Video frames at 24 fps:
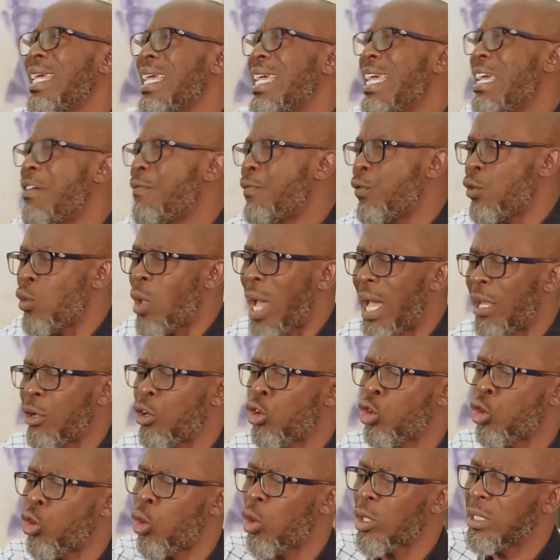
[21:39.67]
If you are
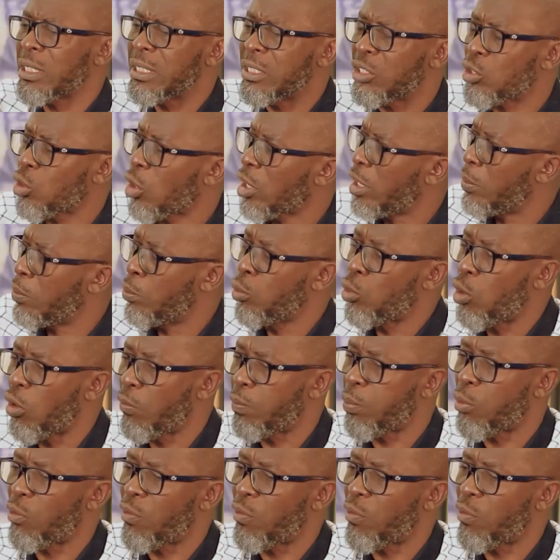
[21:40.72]
not, book of